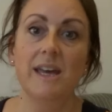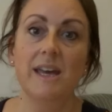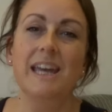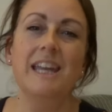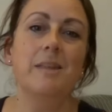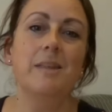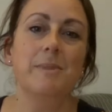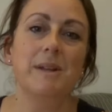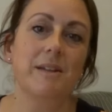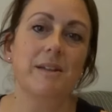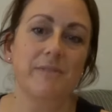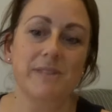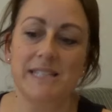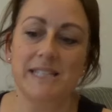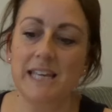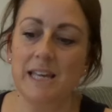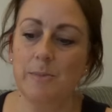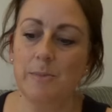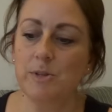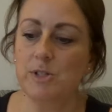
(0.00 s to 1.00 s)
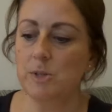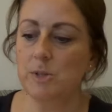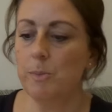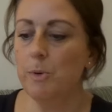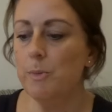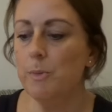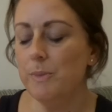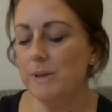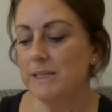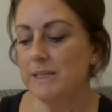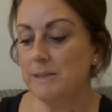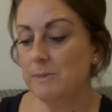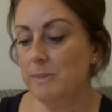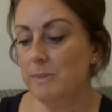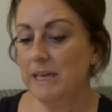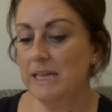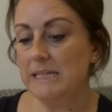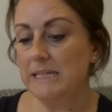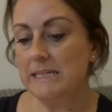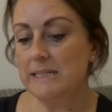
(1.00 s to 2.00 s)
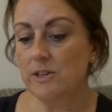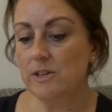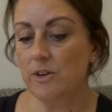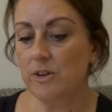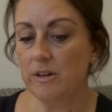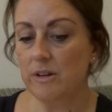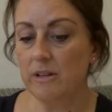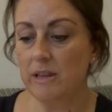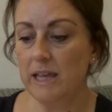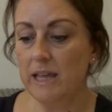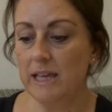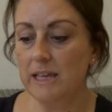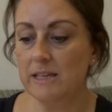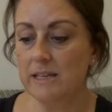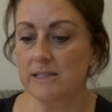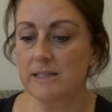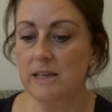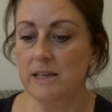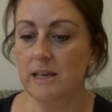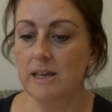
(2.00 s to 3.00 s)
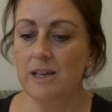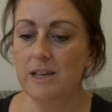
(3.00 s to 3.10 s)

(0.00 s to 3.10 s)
in the middle of a table to put bits and pieces on and things,